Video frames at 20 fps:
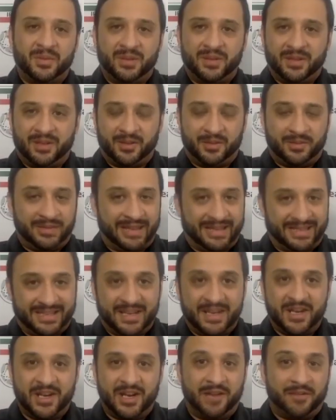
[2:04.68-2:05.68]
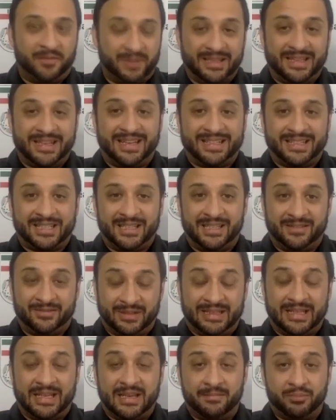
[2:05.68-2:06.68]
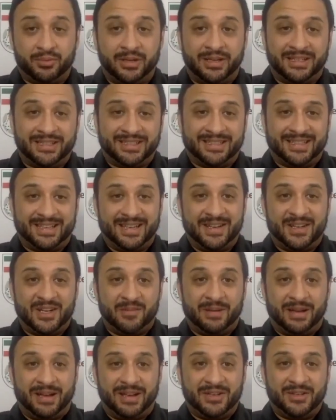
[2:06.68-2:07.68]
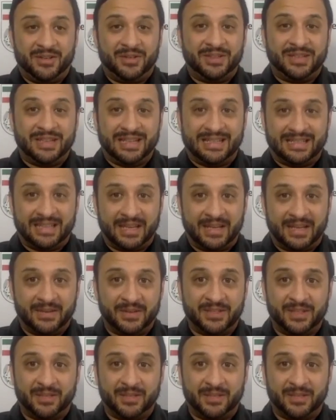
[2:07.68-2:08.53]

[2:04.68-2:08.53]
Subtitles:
I'd like to hear. I'm really impressed to hear about your details.